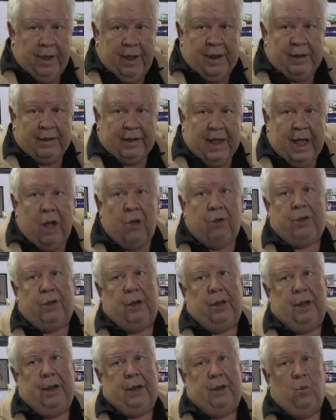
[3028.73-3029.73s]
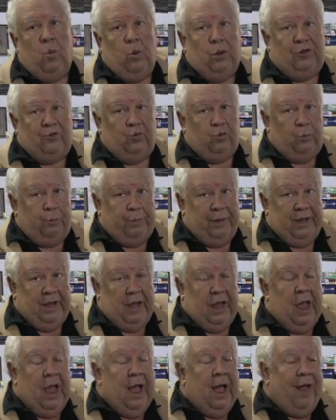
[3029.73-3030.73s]
and calculating which would
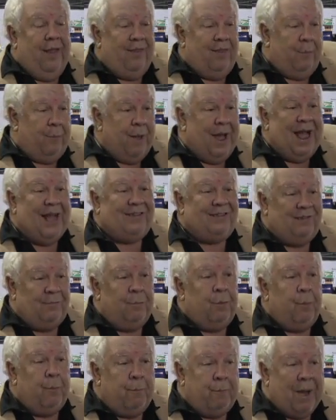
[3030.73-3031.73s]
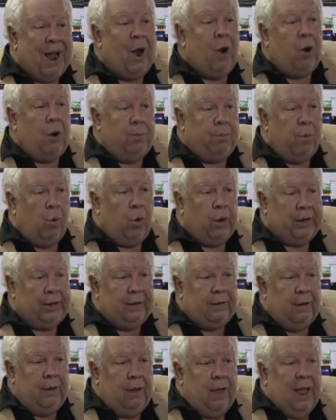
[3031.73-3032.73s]
be the maximum power
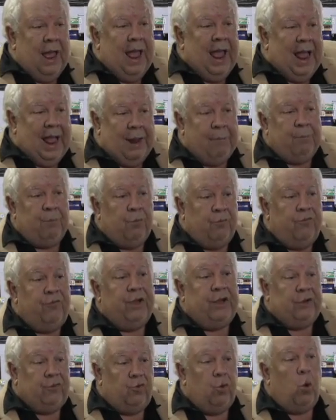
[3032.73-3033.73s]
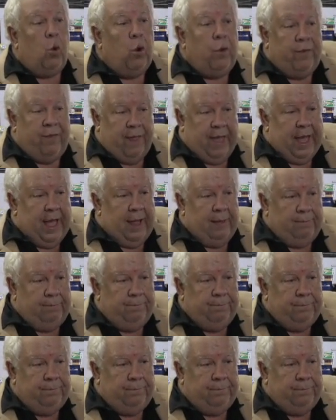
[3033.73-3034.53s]
point and moving toward that.